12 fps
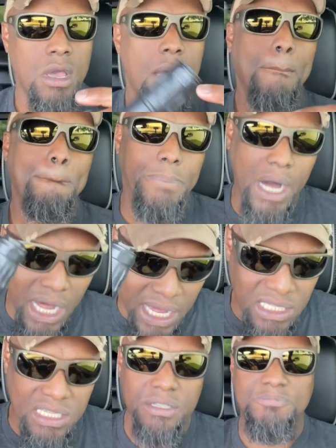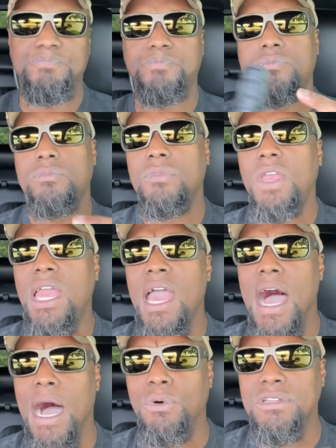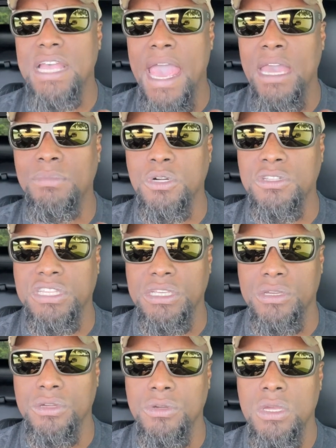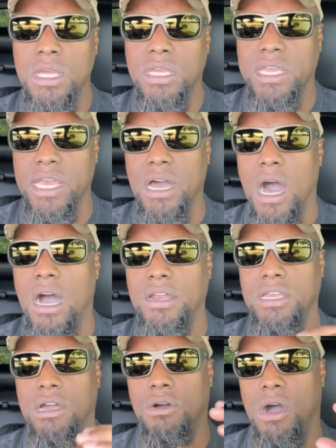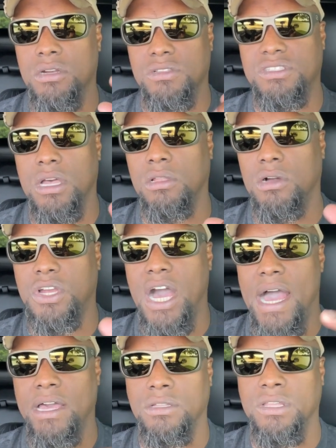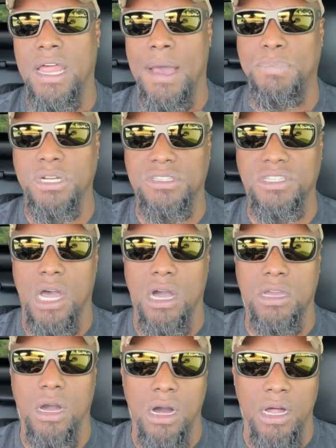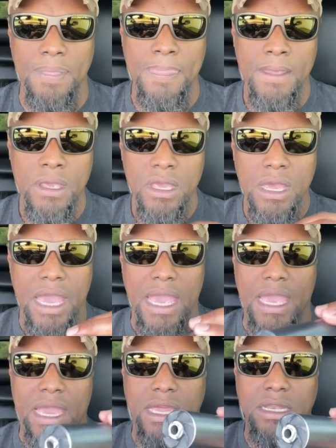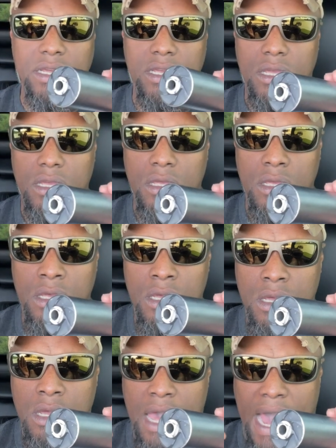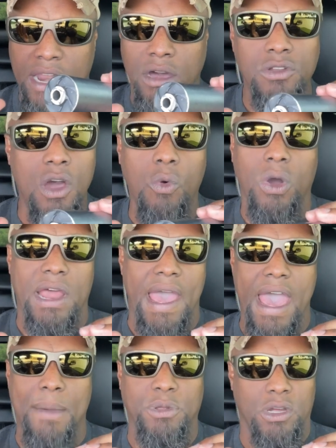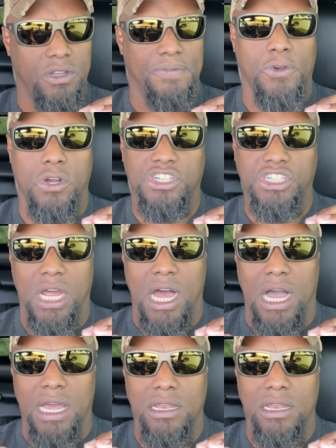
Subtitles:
But I was able to get audio on a solo coyote that I put a stalk on, and I don't know what happened on the first shot.